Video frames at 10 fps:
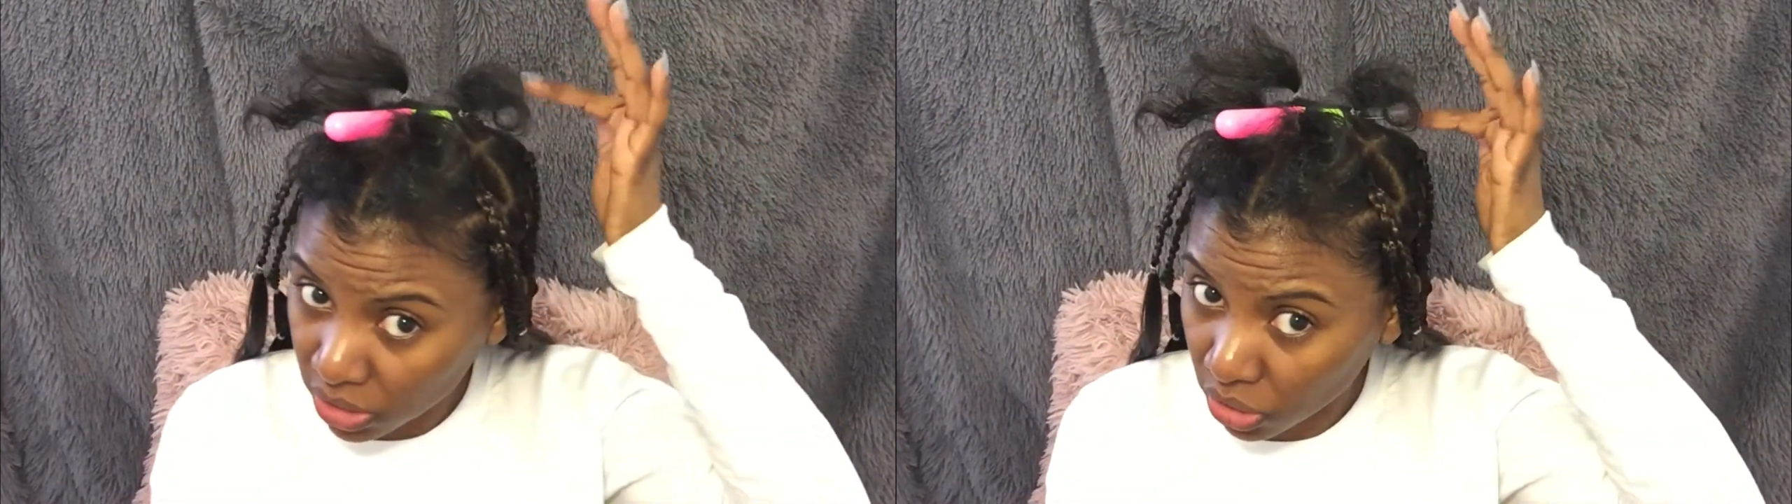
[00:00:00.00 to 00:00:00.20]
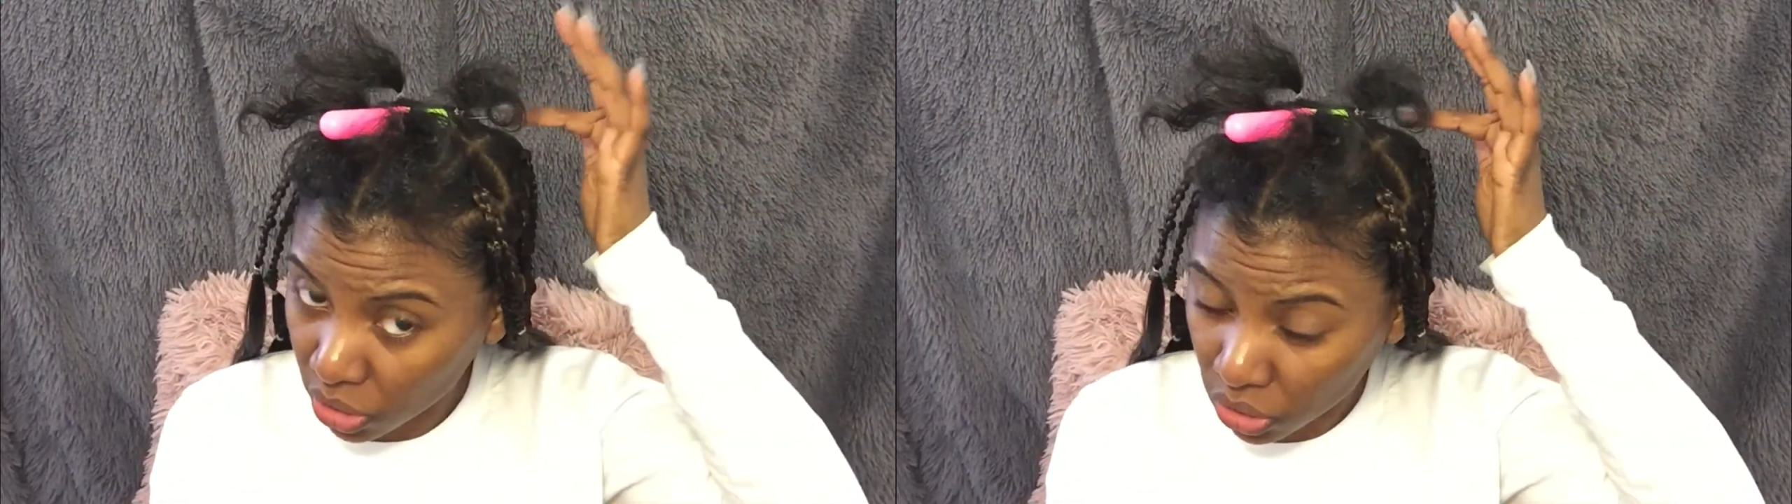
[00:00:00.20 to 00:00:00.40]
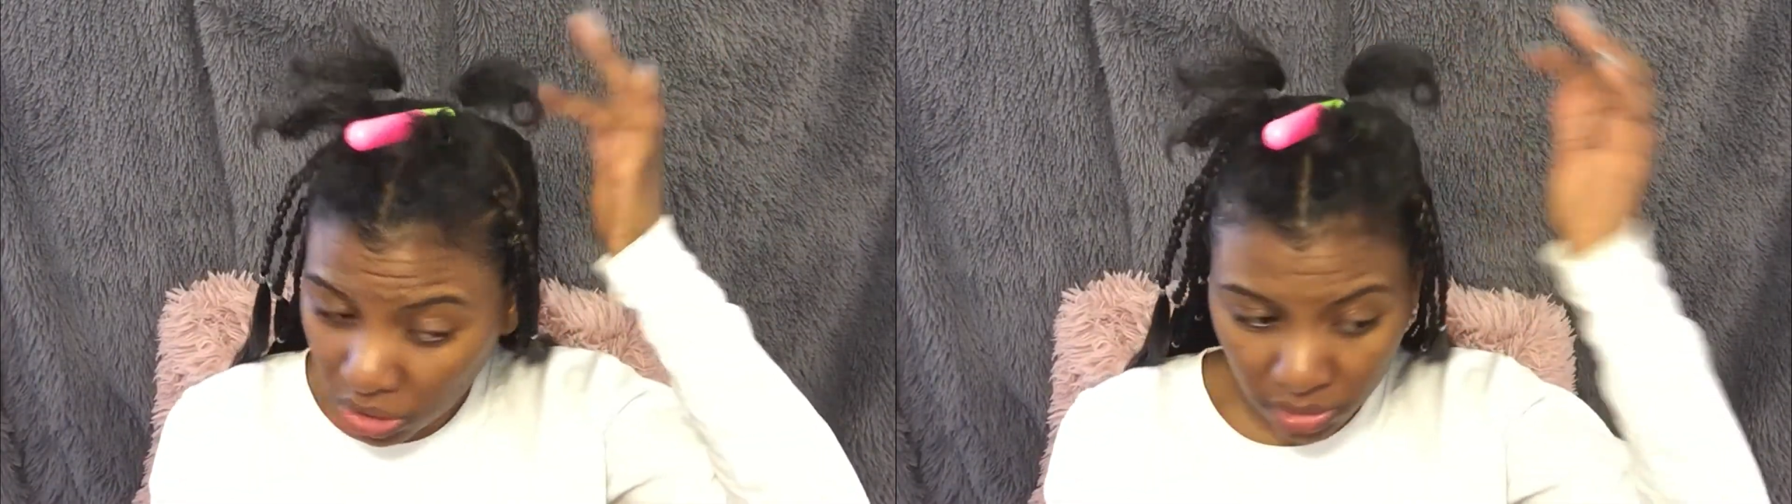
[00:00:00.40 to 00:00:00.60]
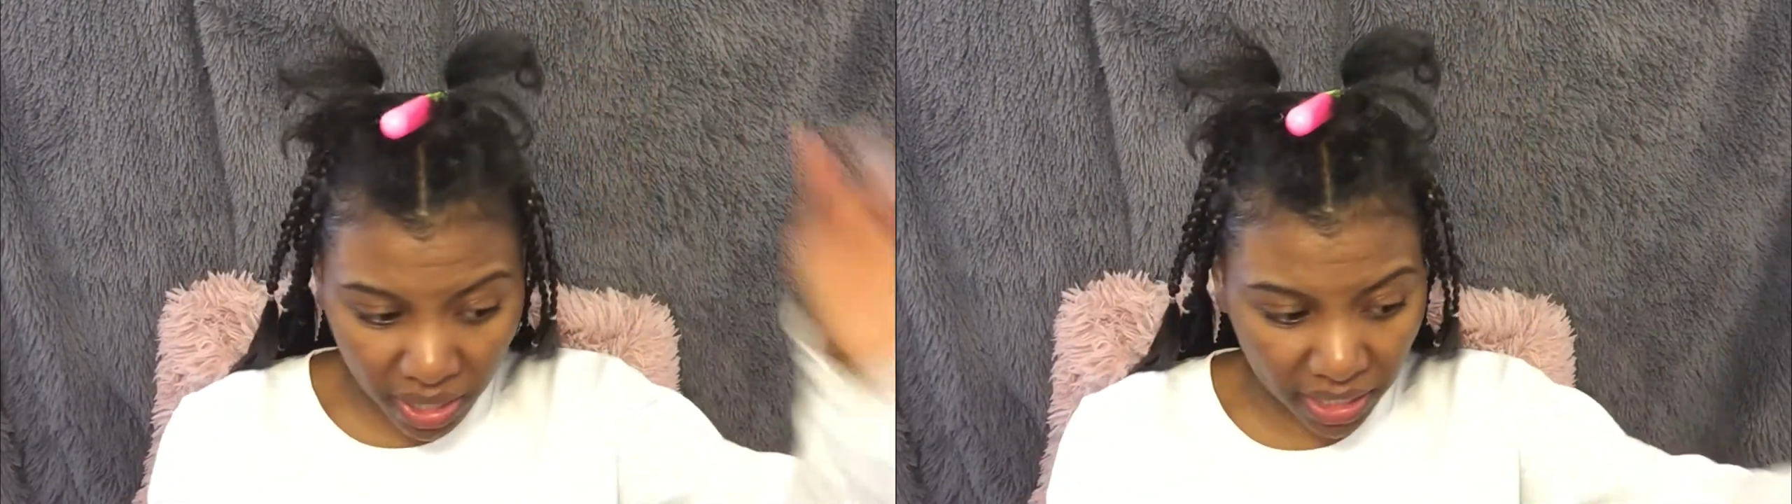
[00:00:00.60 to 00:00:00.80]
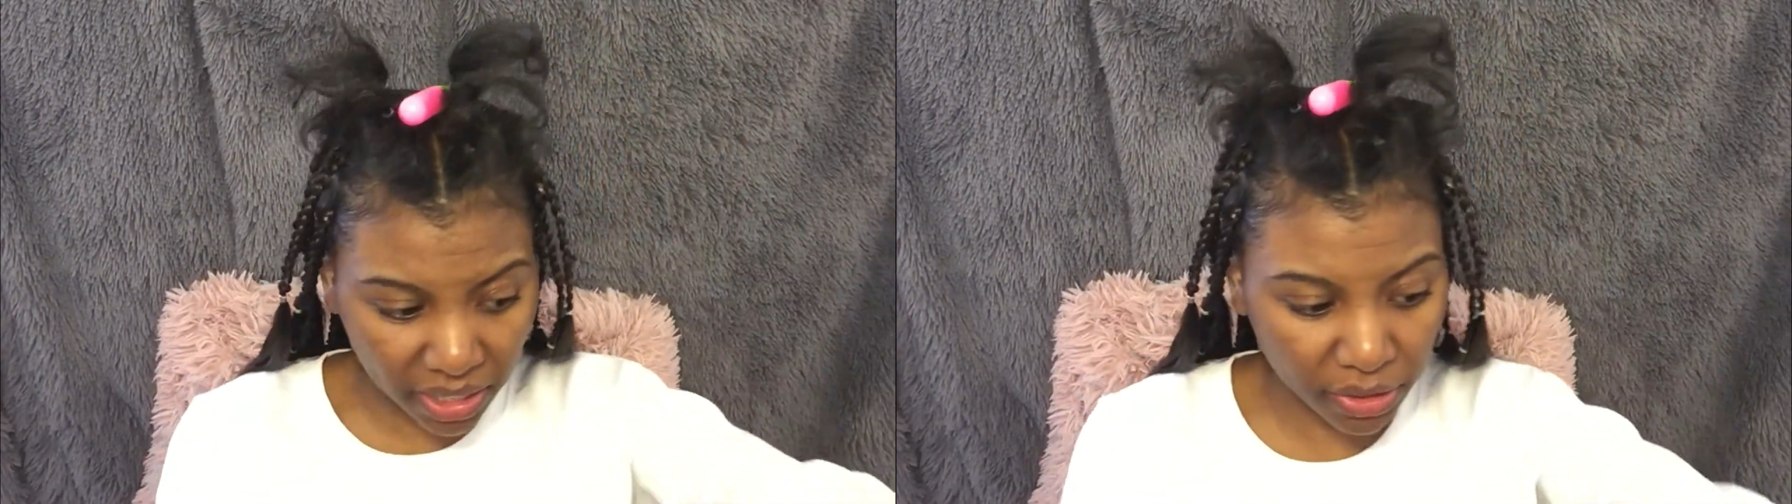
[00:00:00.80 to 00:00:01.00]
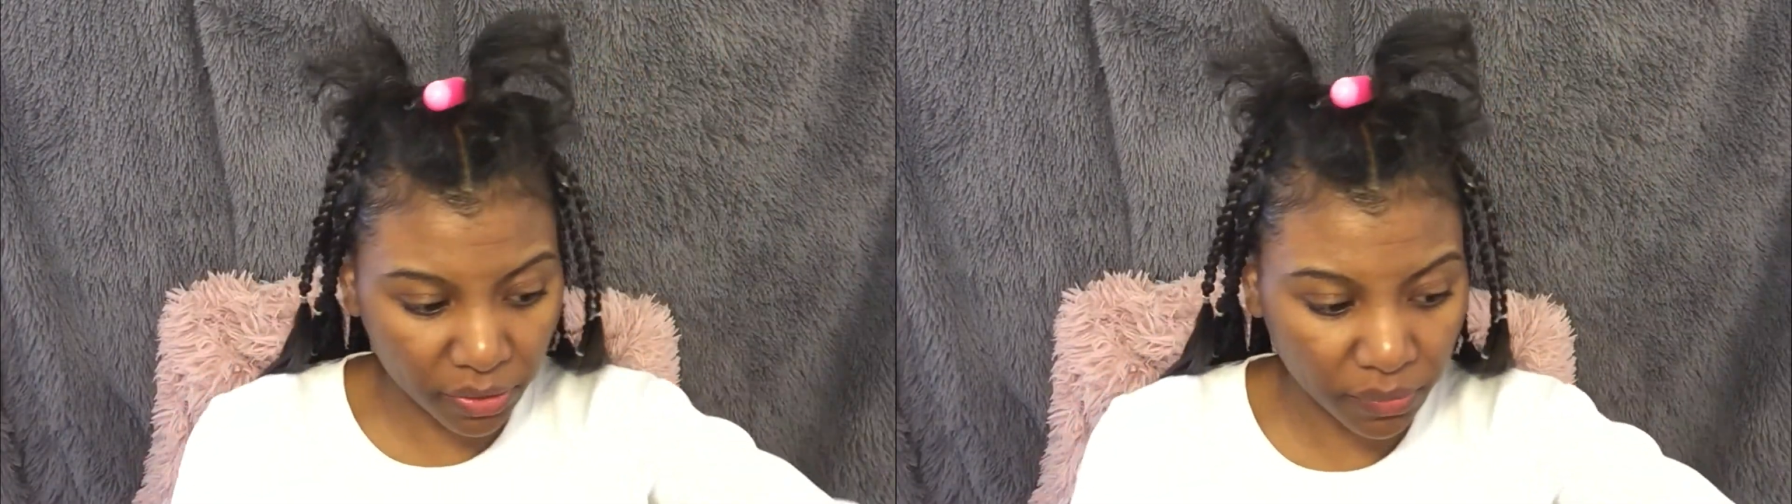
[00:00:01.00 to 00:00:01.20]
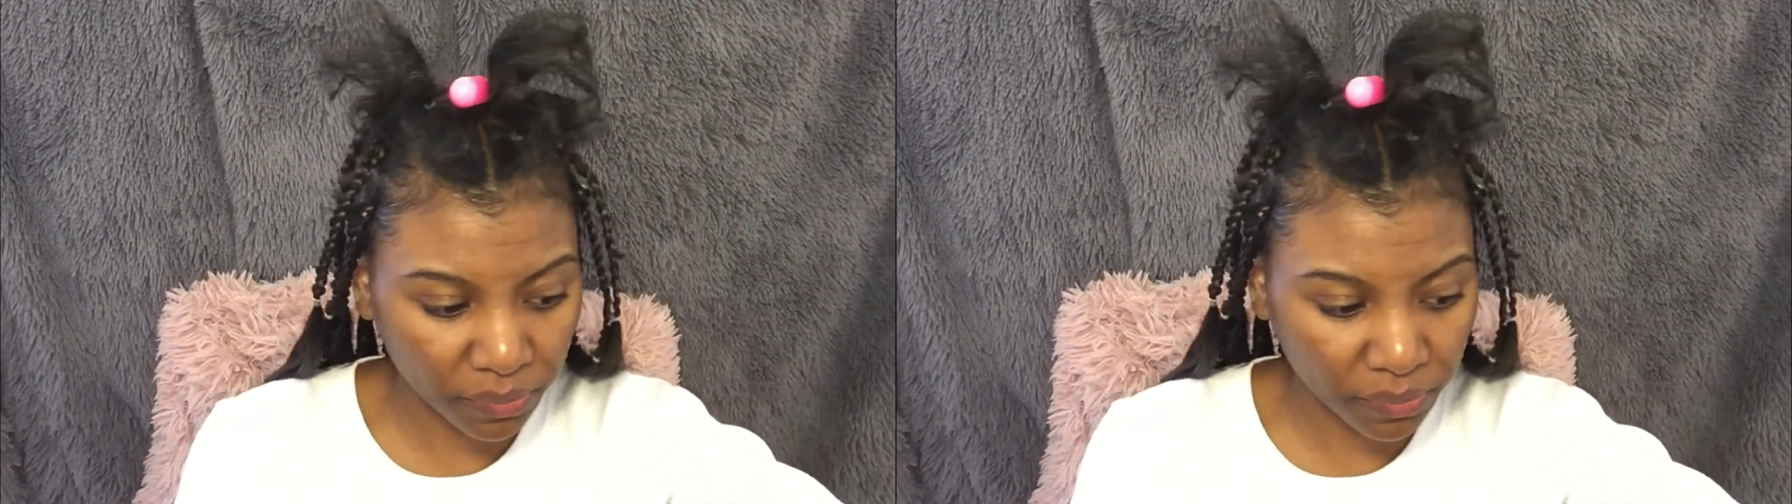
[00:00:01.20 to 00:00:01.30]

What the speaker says: so the hook is back here.